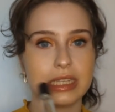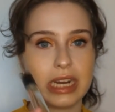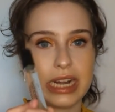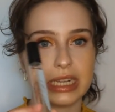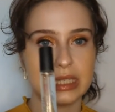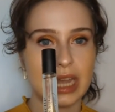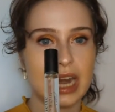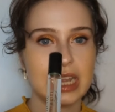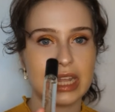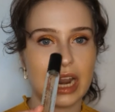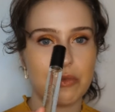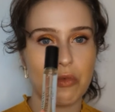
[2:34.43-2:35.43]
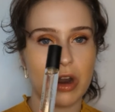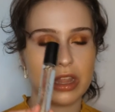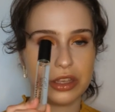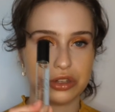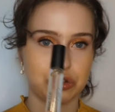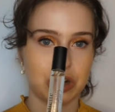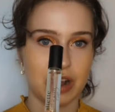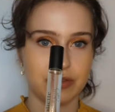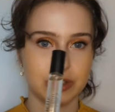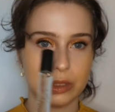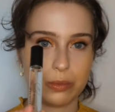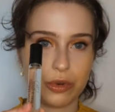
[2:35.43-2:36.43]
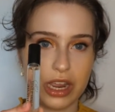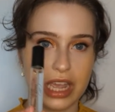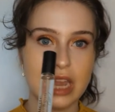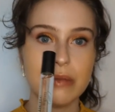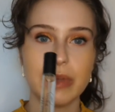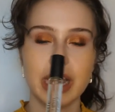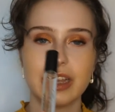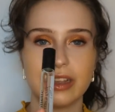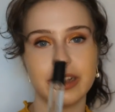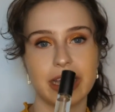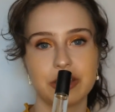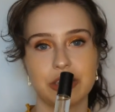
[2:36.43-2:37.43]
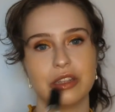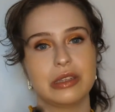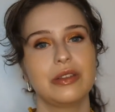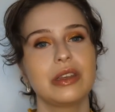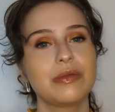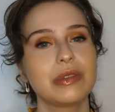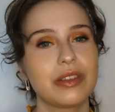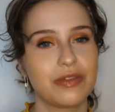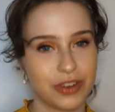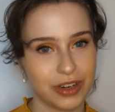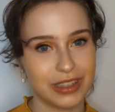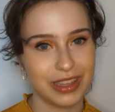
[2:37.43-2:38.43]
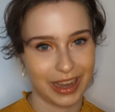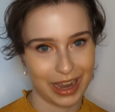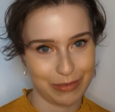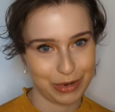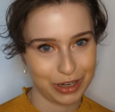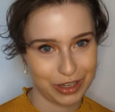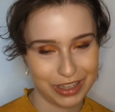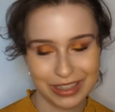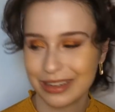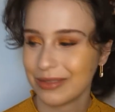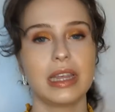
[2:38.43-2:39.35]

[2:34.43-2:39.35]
and I decided that I wanted this travel spray in my collection. So this was the first thing I purchased.